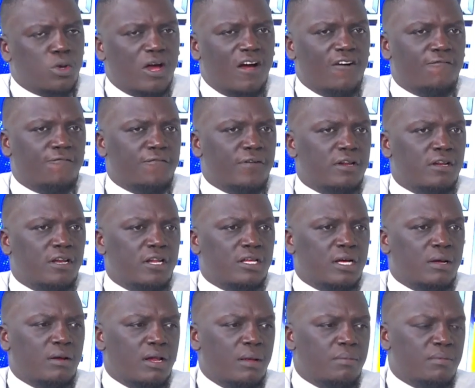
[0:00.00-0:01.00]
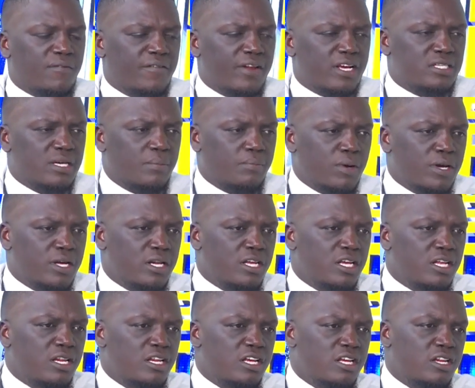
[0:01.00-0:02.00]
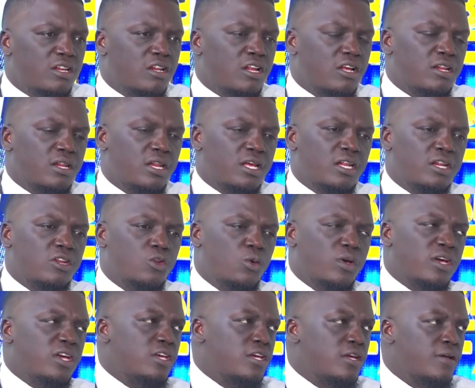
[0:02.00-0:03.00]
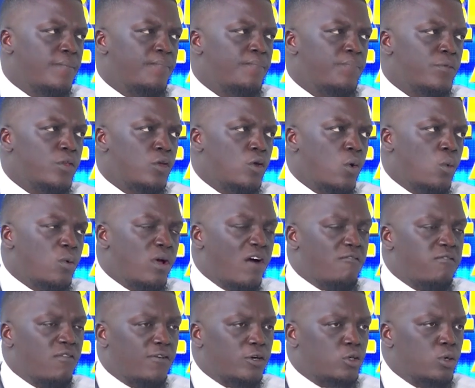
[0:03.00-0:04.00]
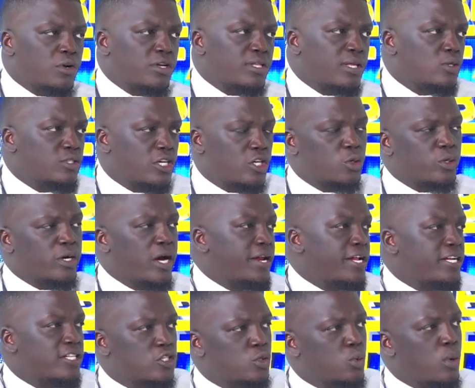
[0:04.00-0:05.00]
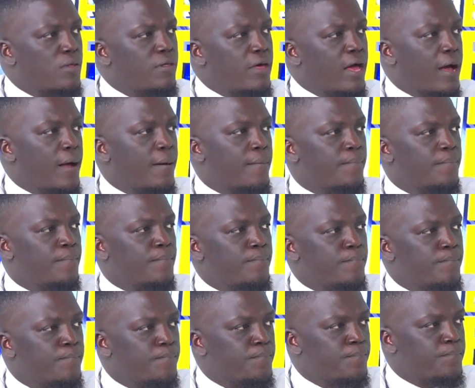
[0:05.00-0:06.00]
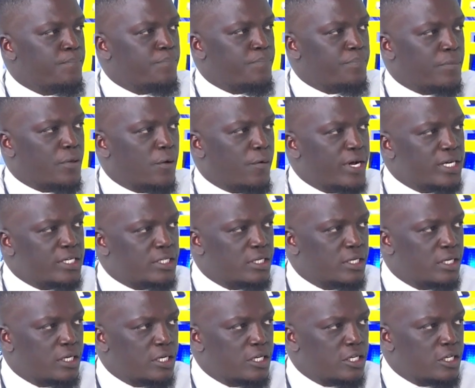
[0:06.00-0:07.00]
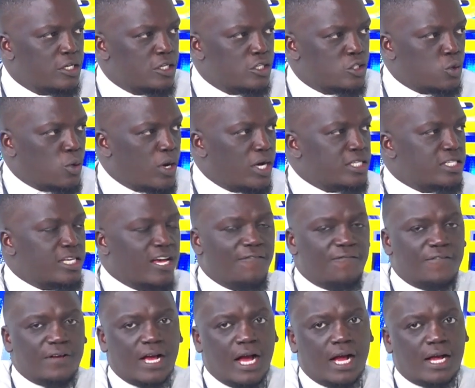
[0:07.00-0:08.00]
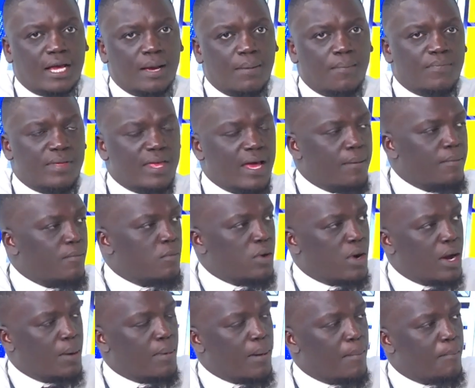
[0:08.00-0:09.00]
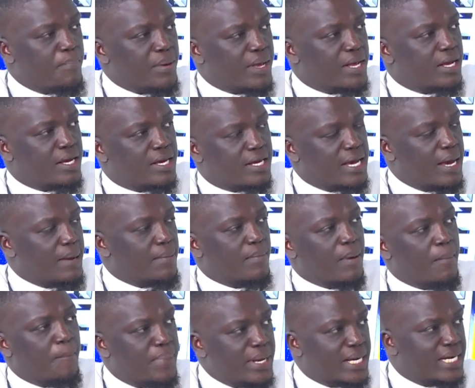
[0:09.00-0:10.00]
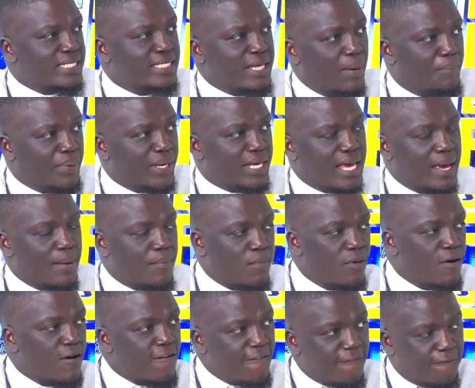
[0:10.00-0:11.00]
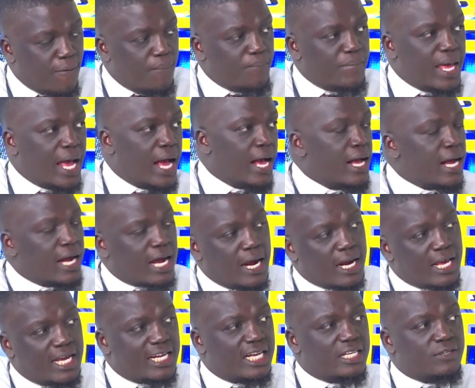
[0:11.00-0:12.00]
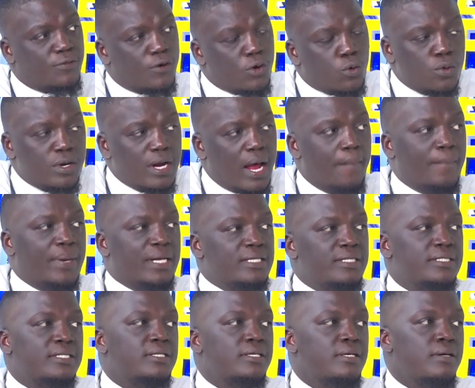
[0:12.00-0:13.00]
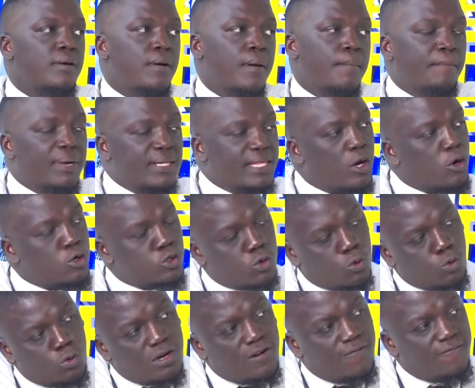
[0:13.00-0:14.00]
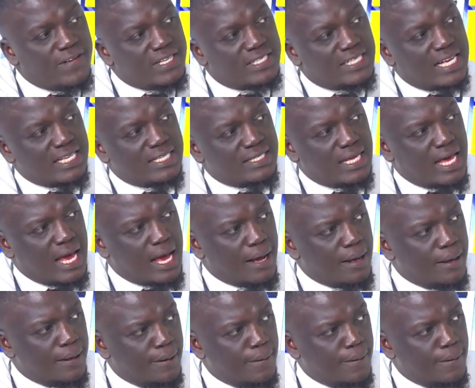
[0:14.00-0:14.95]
we have, let me give an example. In UAE, we have over 200,000 Ugandans who are there, right? Yeah. So us having a game there, a big derby game from there can get us very good numbers. But there are also good investors there,